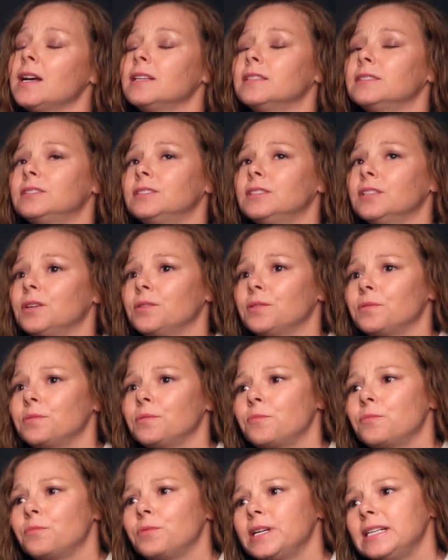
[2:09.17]

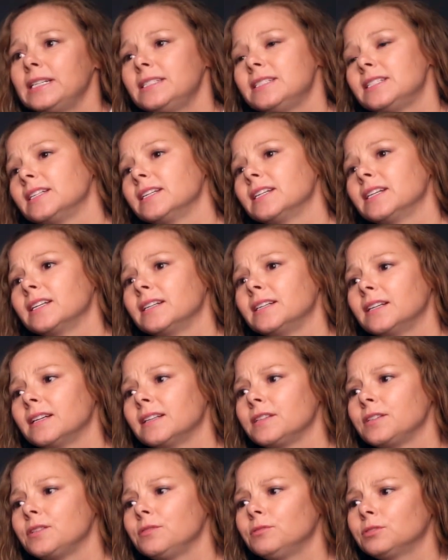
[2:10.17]
So
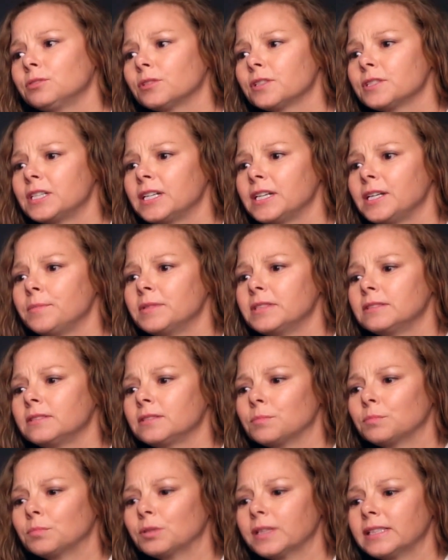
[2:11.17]
the USAR team is
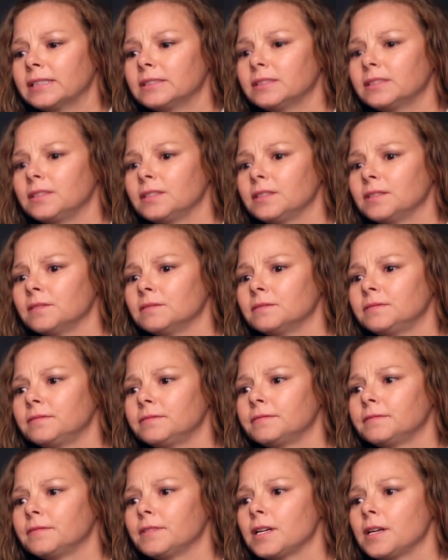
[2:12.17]
comprised of
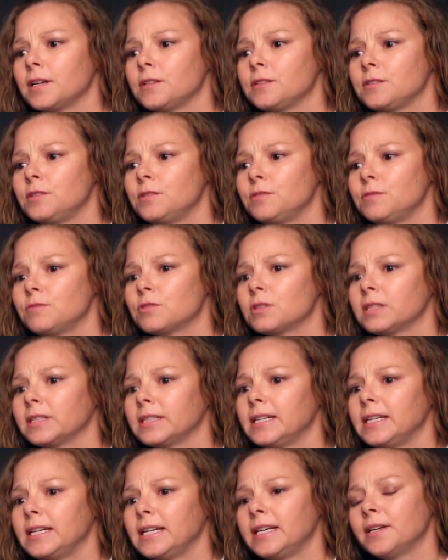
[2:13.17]

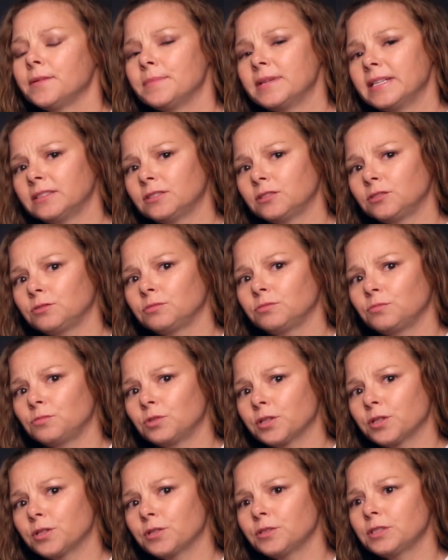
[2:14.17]
usually EMS
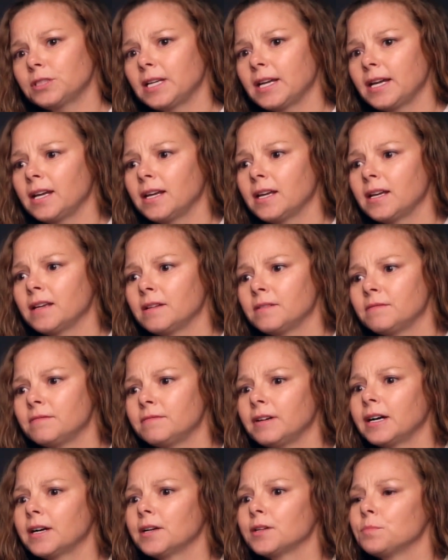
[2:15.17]
workers and
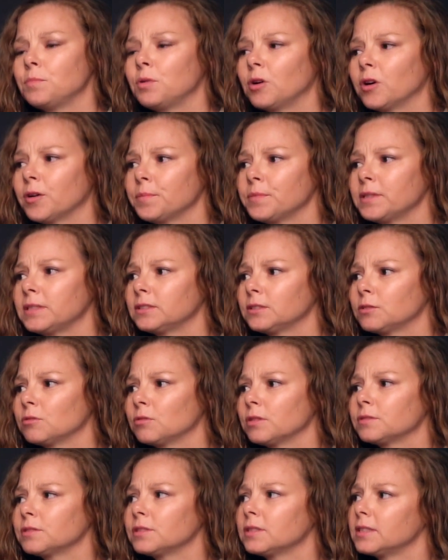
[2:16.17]
fire departments
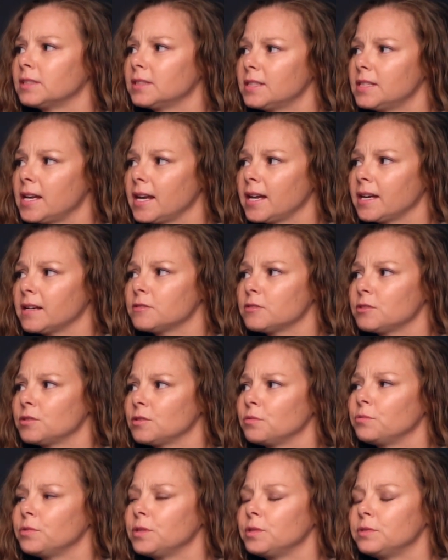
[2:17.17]
across the state.
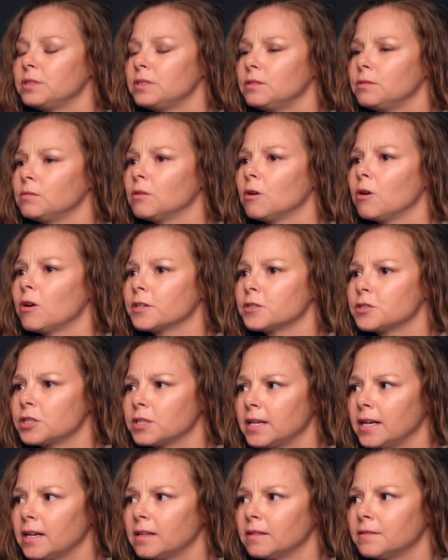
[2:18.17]
So we would do large
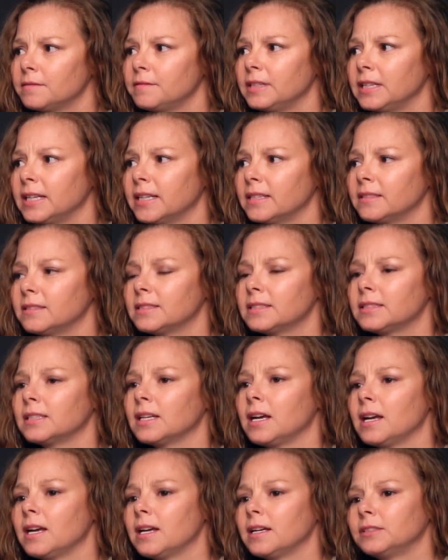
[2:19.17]
scale events
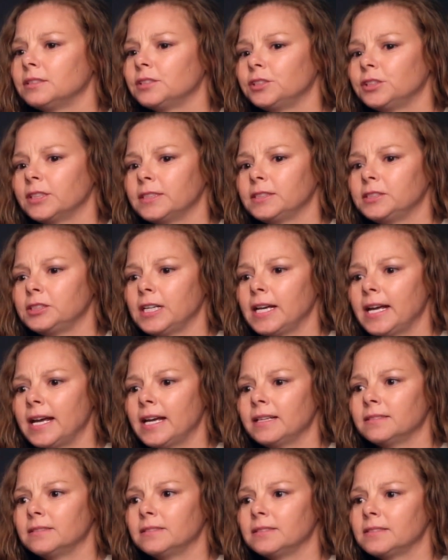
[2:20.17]
such
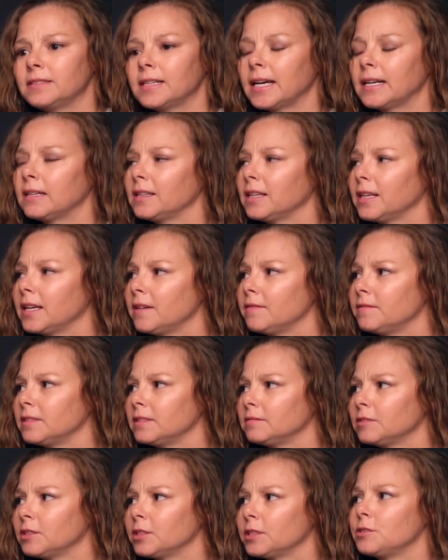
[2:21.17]
as
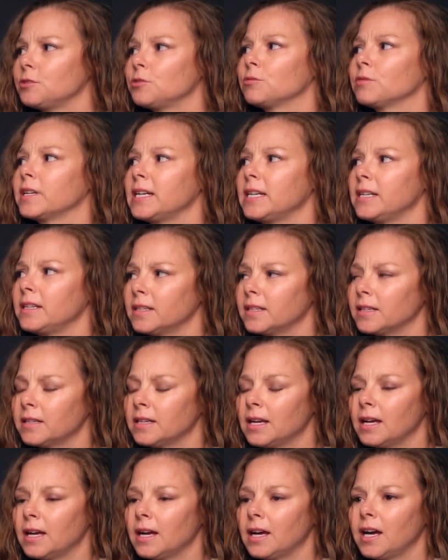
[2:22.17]
9/11, Katrina,
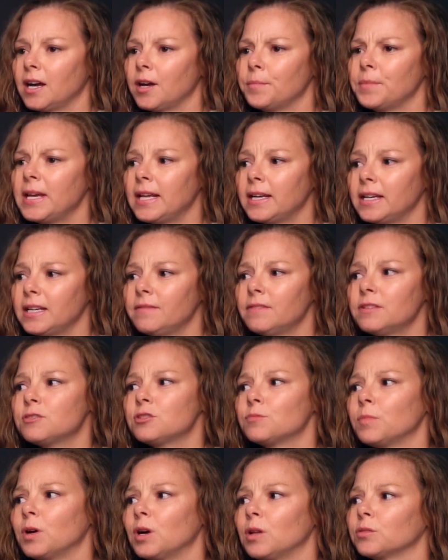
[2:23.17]
and even
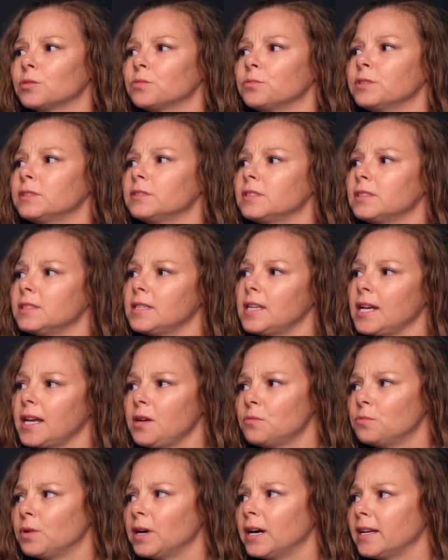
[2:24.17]
smaller ones
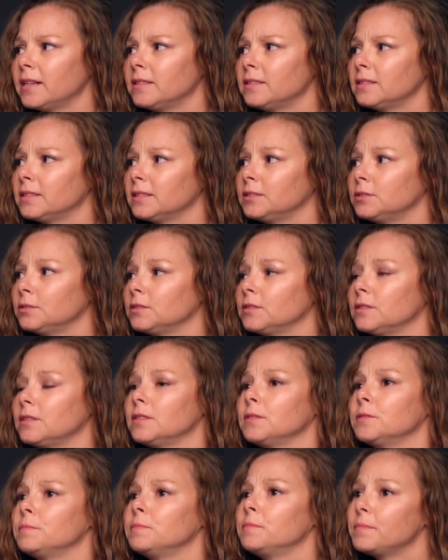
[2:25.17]
statewide, such as
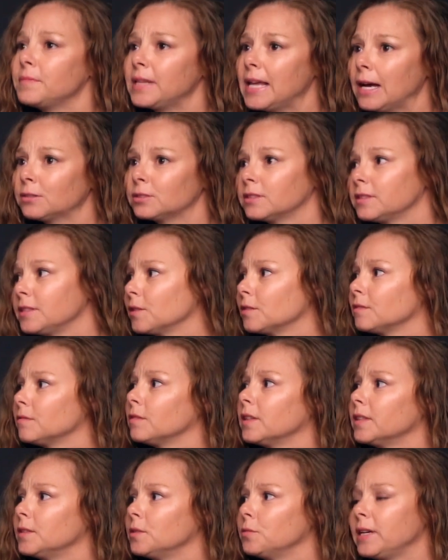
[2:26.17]
the 1,000-year
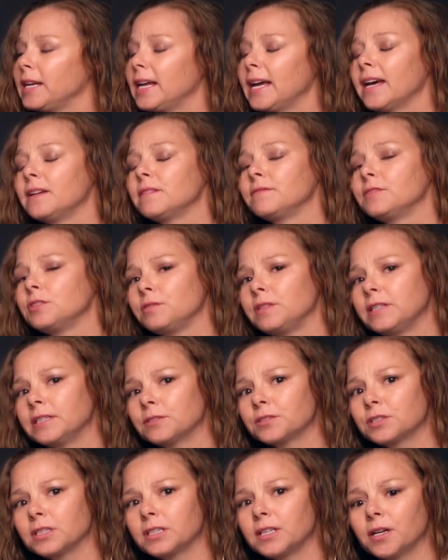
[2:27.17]
flood that we had a few
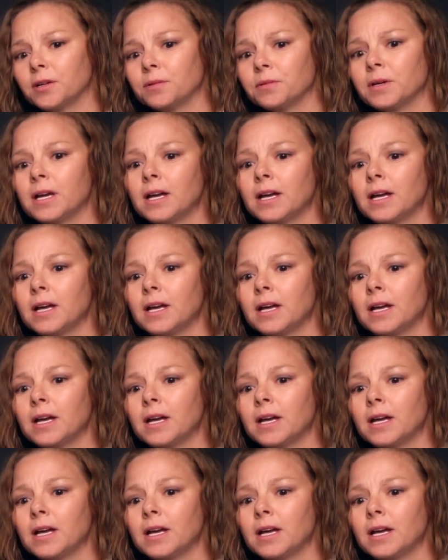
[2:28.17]
years ago.